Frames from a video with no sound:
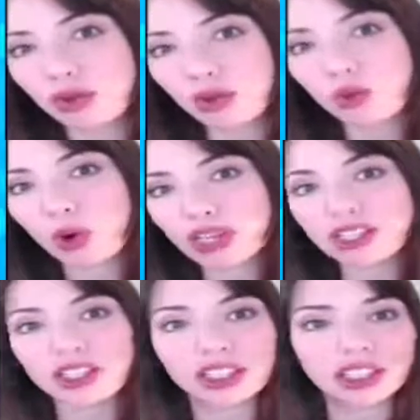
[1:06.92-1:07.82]

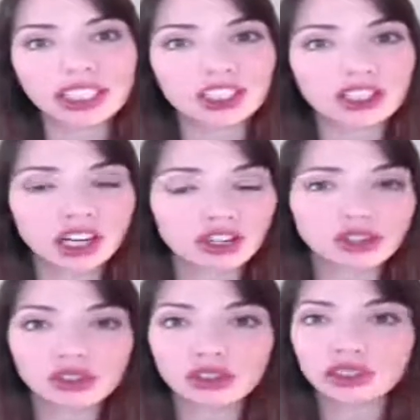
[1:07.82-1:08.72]
Western
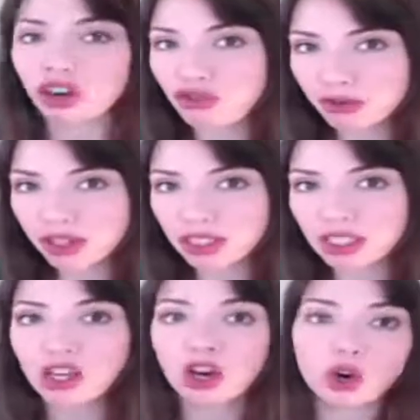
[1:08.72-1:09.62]
international
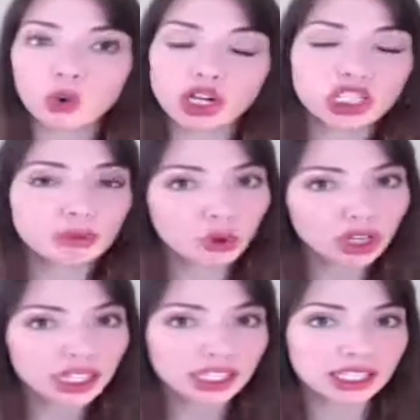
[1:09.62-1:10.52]
governments who are
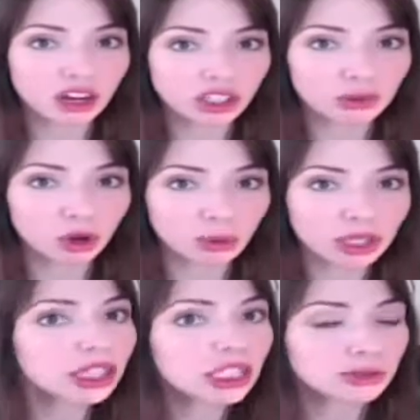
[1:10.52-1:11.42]
supporting the Saudi
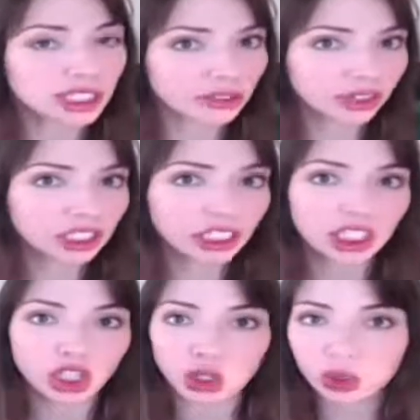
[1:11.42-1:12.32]
bombing, specifically
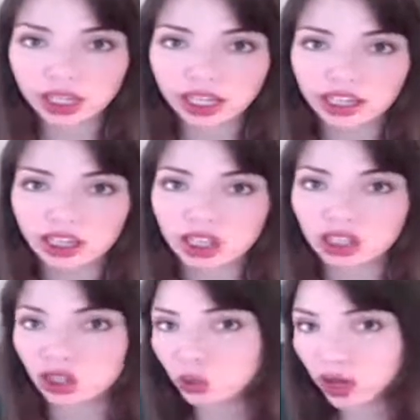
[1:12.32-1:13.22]
the UK and the
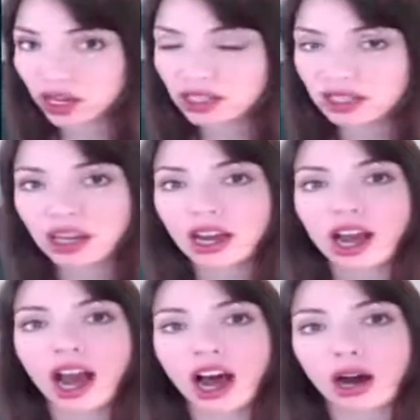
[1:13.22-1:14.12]
US,
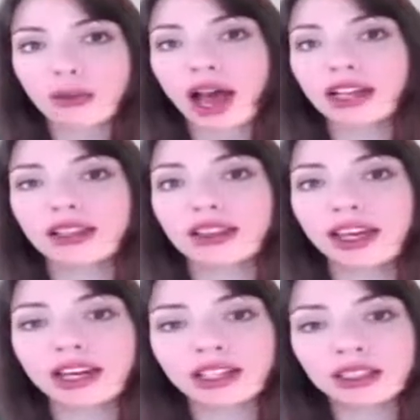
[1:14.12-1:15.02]
and
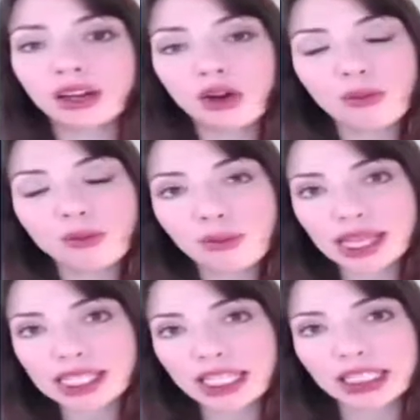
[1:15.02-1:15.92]
their
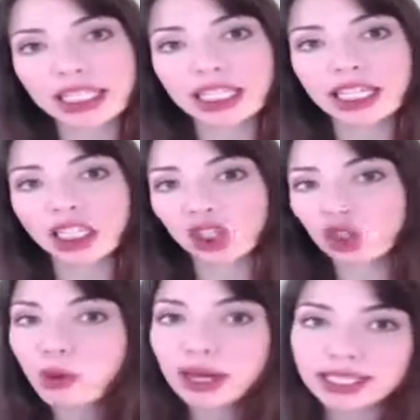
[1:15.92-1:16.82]

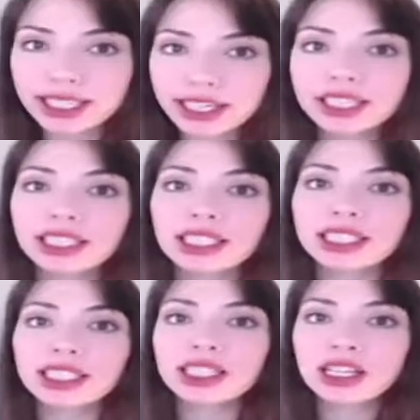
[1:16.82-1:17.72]

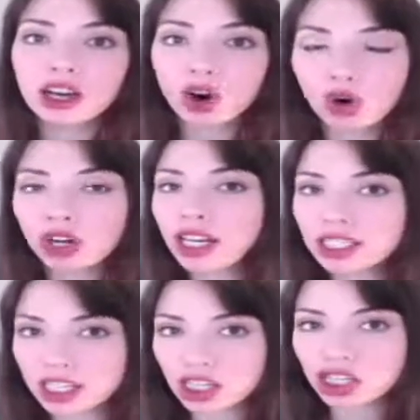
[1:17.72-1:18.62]
humanitarian
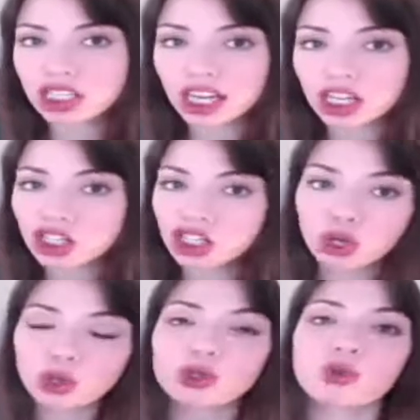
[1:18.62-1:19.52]
organizations and
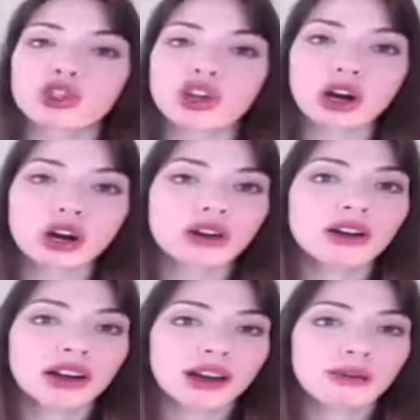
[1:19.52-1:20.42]
NGOs which are
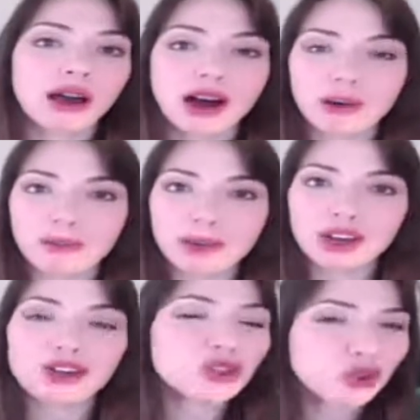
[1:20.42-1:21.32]

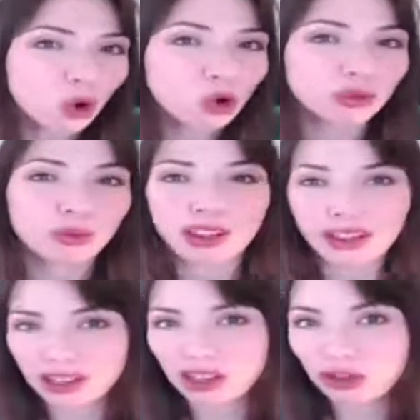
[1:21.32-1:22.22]
controlled by
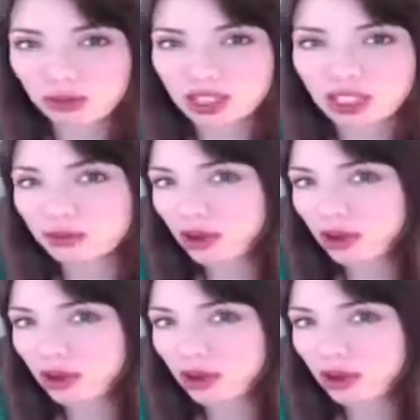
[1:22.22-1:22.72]
these governments,